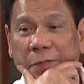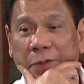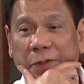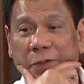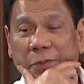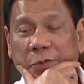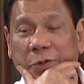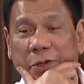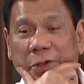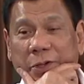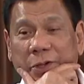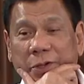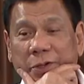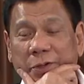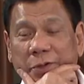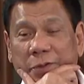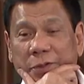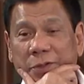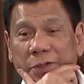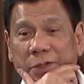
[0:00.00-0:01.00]
There
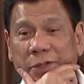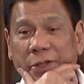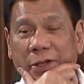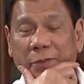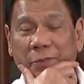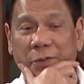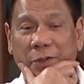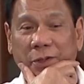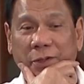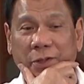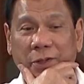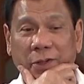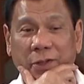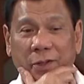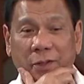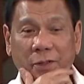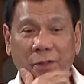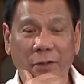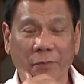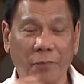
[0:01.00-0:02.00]
was a time
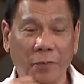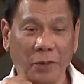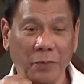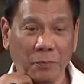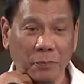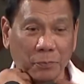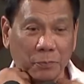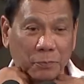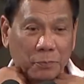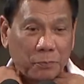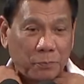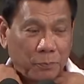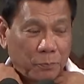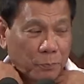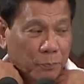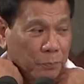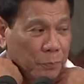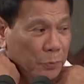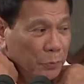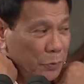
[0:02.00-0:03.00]
that if I
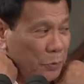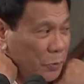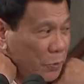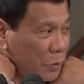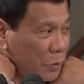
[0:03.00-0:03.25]
put